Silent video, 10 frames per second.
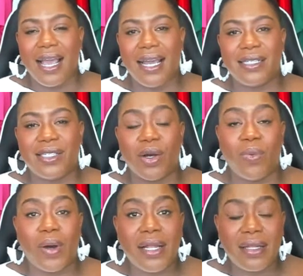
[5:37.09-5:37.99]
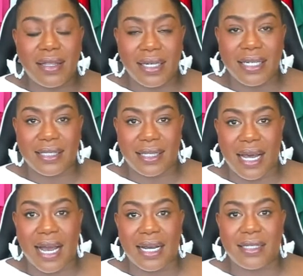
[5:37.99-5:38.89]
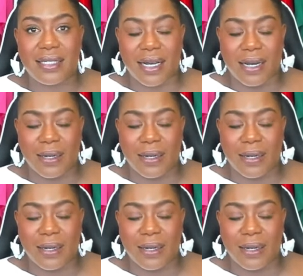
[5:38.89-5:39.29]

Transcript: And so one of the things that,